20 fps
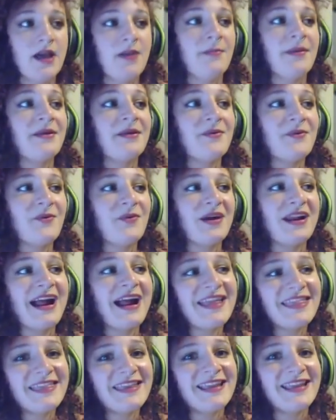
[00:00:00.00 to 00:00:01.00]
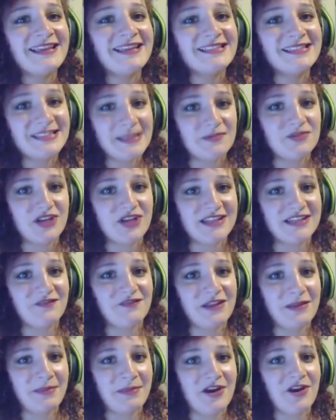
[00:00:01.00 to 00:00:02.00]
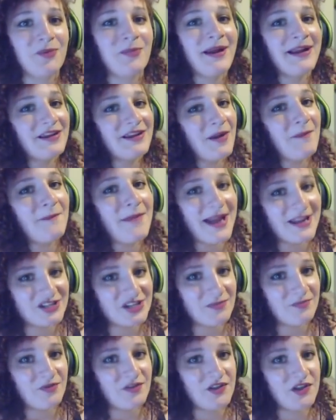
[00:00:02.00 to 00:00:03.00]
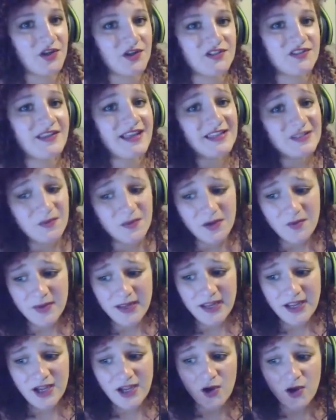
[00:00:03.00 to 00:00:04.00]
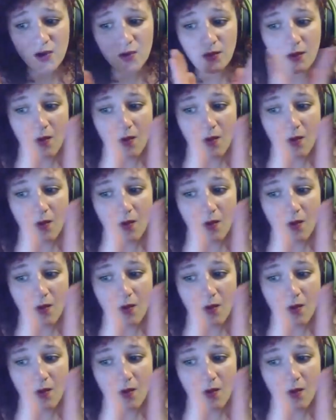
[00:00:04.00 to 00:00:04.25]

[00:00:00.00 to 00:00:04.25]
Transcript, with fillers: But sure. what I think is subjectively better might not match up with yours, and that's where we go.